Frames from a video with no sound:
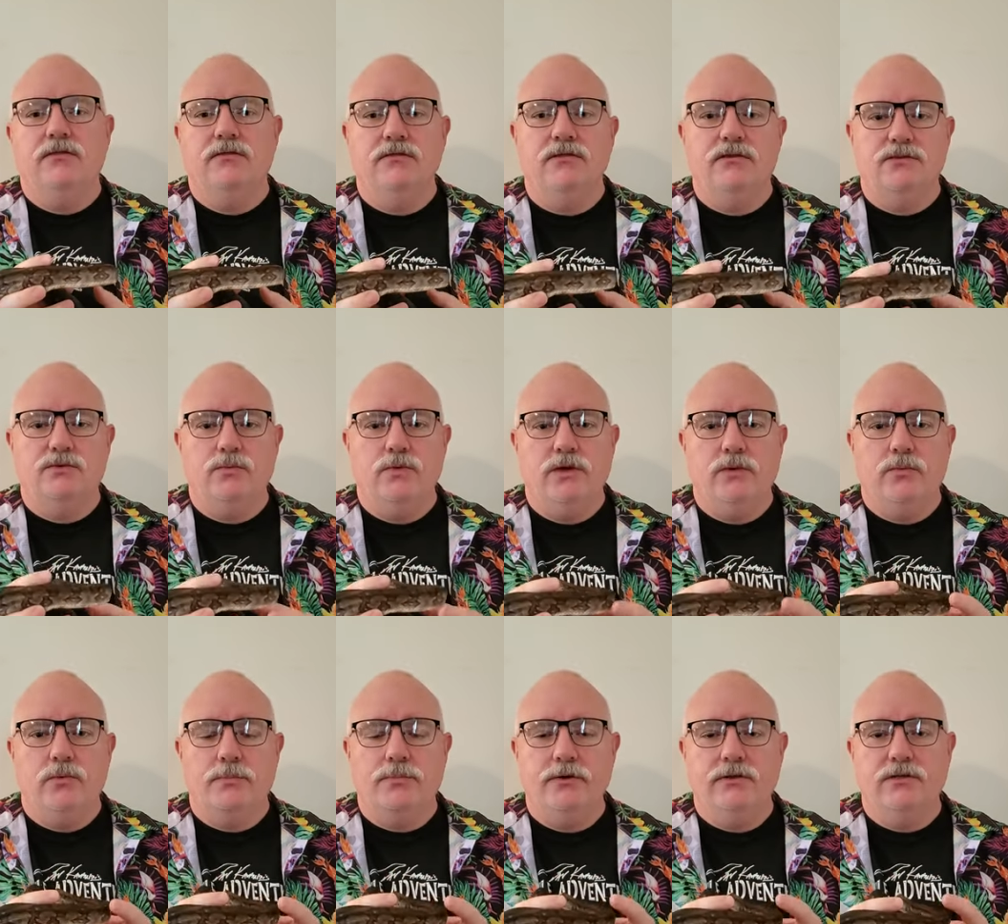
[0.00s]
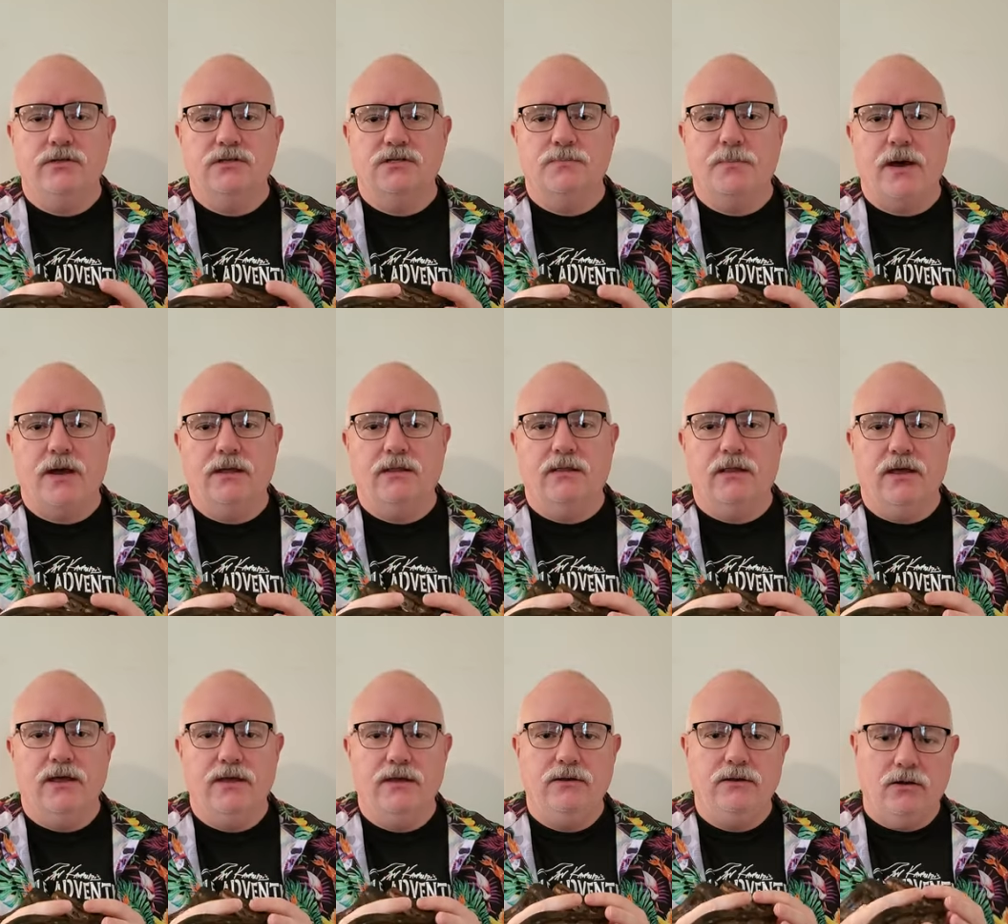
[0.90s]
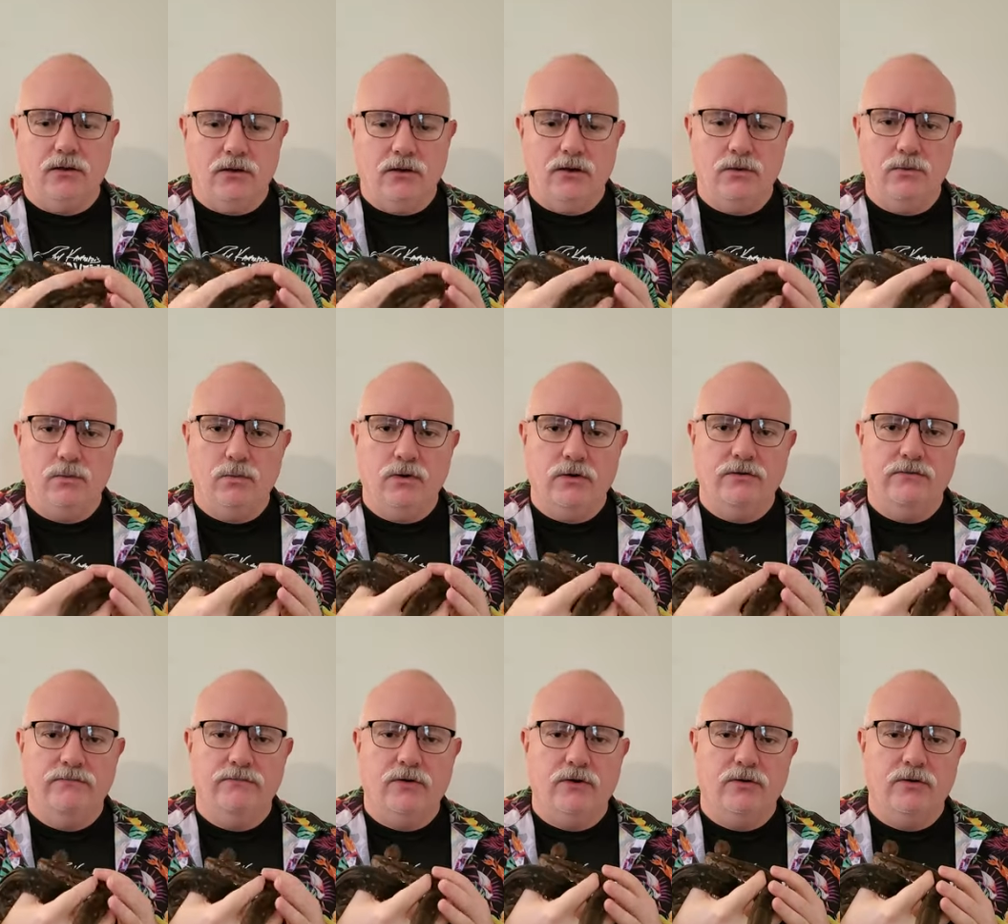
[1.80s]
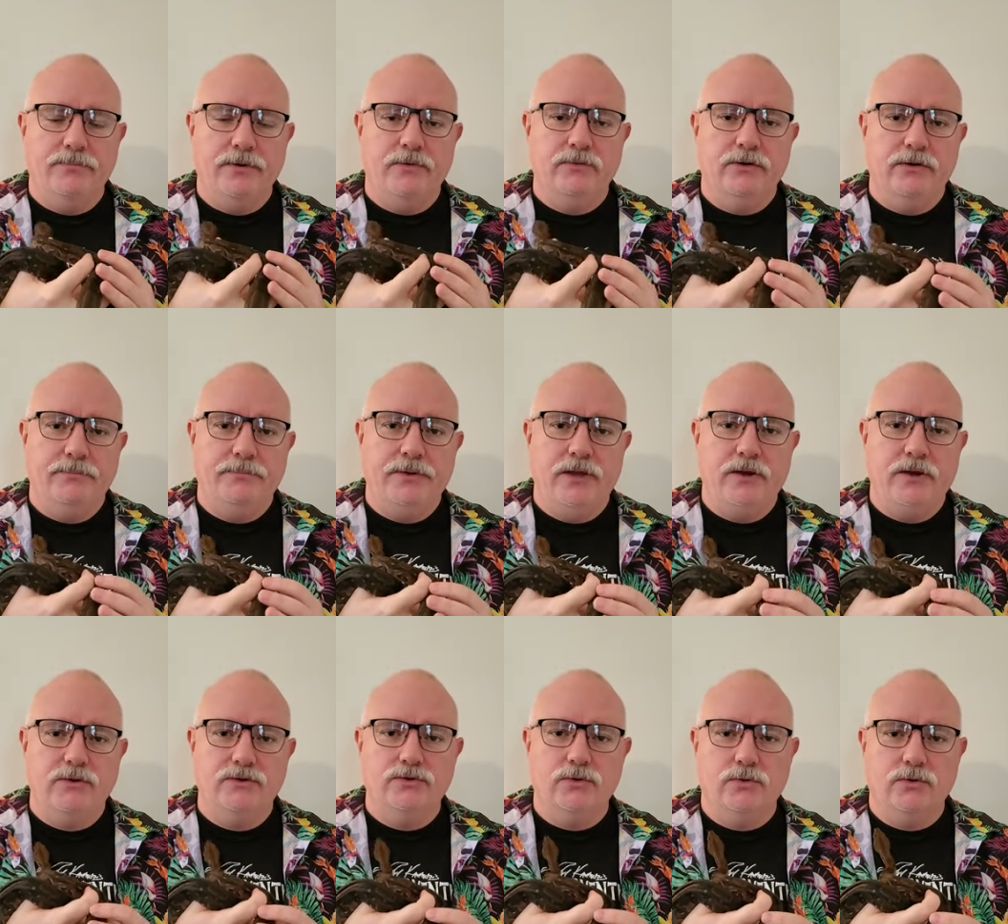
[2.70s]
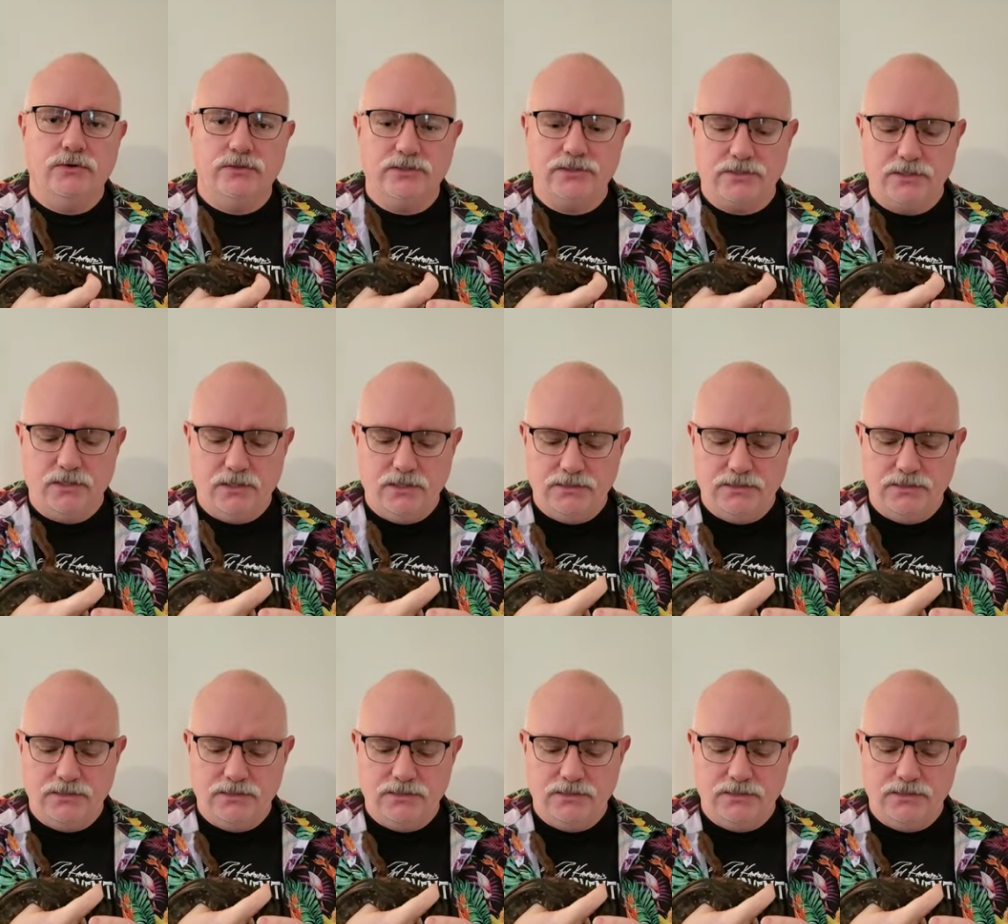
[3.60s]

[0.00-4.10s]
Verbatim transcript: This week we're putting the spotlight on one of our Boa Imperators.